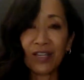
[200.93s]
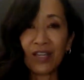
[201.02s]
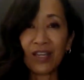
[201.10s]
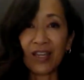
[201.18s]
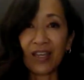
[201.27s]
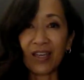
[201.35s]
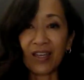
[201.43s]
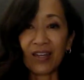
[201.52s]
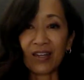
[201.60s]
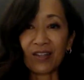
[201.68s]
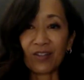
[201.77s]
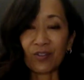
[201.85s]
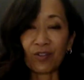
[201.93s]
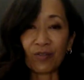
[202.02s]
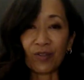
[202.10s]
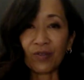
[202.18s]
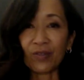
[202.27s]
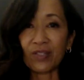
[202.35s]
and his
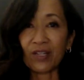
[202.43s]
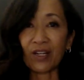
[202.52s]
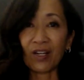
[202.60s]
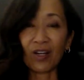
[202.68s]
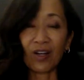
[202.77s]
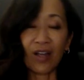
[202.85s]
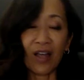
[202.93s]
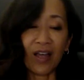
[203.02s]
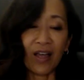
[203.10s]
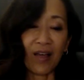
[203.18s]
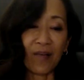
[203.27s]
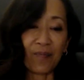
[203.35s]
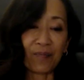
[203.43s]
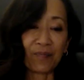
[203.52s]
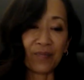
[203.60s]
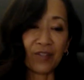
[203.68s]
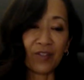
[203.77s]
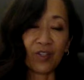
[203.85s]
girlfriend was there.
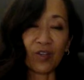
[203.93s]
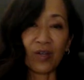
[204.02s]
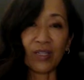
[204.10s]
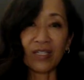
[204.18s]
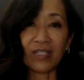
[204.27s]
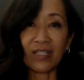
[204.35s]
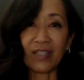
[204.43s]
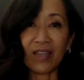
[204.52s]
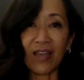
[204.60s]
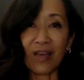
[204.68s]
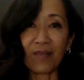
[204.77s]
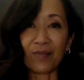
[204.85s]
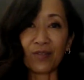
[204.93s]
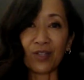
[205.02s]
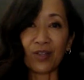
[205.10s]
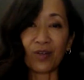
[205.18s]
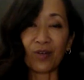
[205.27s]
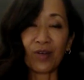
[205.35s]
So I did see them.
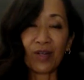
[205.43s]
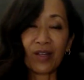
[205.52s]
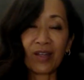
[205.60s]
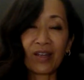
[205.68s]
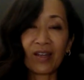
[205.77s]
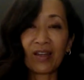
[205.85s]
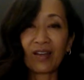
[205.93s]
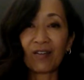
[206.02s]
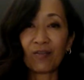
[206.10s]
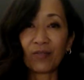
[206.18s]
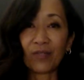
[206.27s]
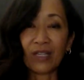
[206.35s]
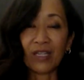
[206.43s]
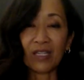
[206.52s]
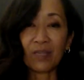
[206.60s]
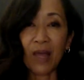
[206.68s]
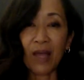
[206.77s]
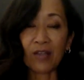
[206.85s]
So hopefully he's
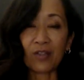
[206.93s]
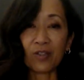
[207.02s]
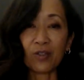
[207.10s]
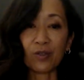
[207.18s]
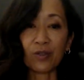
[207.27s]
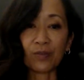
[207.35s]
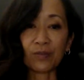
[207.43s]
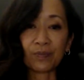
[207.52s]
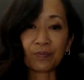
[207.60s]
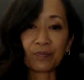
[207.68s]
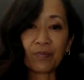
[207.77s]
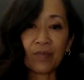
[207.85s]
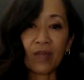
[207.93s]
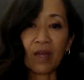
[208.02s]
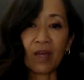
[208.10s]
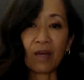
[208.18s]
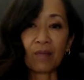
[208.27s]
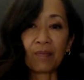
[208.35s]
back soon.
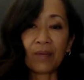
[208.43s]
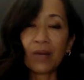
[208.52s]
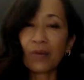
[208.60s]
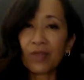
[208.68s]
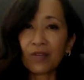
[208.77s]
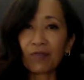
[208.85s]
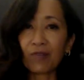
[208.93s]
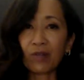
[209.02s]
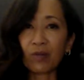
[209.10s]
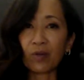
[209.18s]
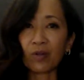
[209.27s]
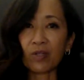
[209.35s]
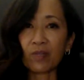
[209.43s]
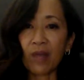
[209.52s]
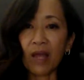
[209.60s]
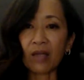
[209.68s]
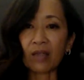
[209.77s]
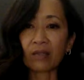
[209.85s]
But I would think Fred Warner is
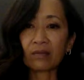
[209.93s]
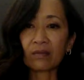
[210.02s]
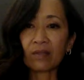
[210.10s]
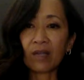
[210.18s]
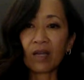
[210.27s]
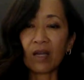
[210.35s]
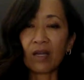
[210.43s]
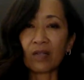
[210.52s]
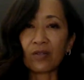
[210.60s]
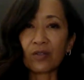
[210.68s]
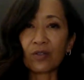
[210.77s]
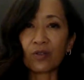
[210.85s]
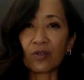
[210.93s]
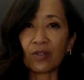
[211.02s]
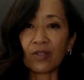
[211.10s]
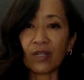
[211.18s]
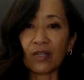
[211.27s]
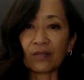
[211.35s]
back sooner than
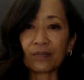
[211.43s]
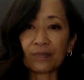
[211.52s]
later.